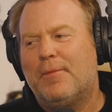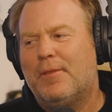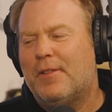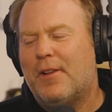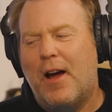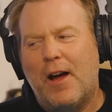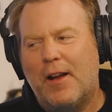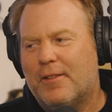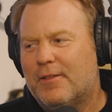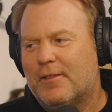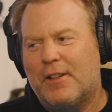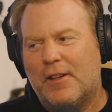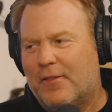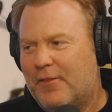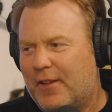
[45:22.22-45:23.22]
not
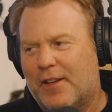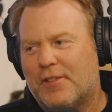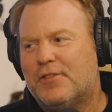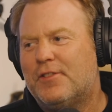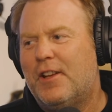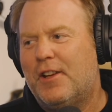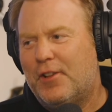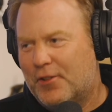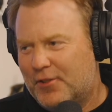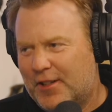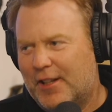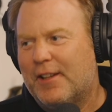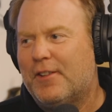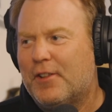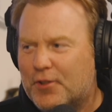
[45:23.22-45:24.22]
convinced that you're
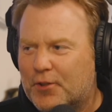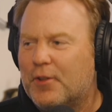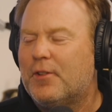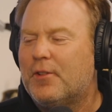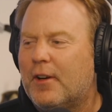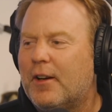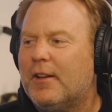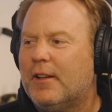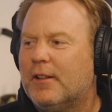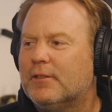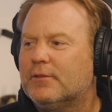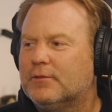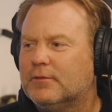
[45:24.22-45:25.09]
telling the truth right now.